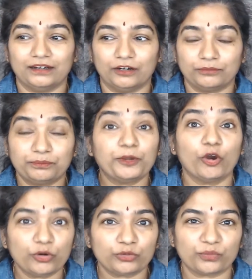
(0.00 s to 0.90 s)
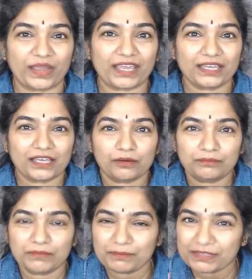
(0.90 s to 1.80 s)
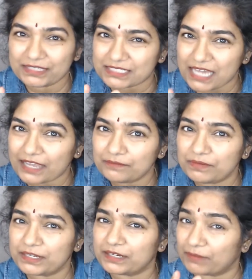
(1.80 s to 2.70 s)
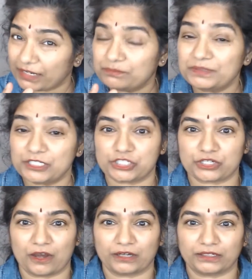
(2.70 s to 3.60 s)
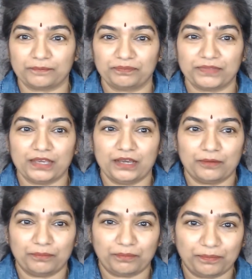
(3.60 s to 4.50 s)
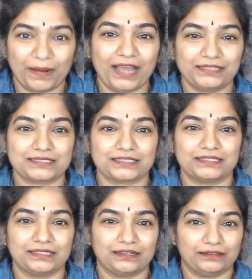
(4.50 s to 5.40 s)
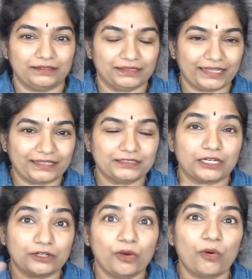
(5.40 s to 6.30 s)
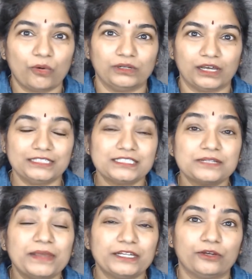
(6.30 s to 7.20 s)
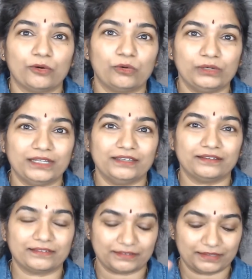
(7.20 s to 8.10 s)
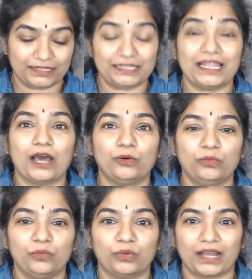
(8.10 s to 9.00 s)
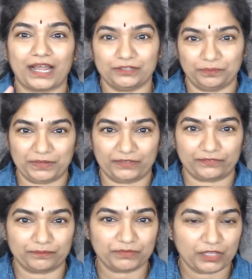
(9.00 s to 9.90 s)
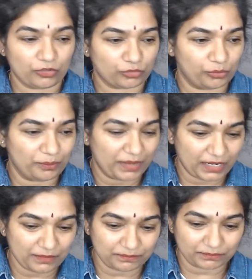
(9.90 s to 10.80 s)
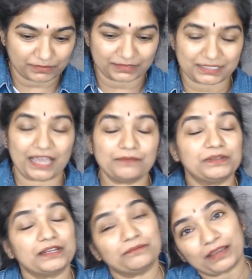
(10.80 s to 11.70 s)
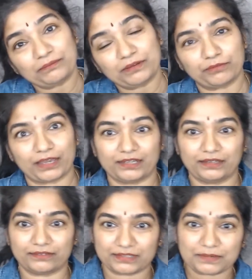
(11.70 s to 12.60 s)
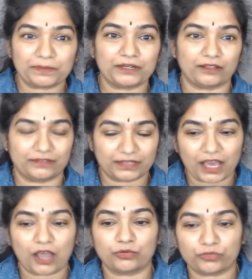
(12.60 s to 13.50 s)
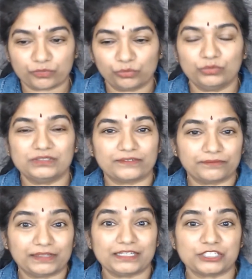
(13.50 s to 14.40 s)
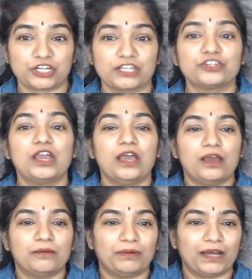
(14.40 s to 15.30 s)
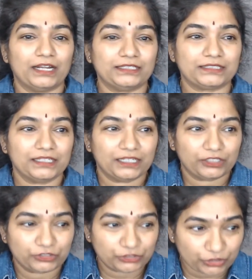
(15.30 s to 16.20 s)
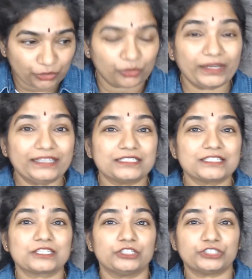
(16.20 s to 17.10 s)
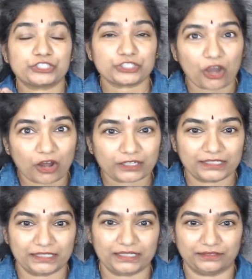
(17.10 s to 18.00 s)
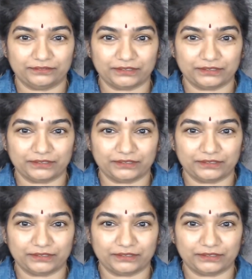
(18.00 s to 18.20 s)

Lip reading: pure way. Maybe the time period might be short, but like the goal, ultimate goal is love and peace. So may the time period might be varies, depend on that how soon this will change, but though it is short lived,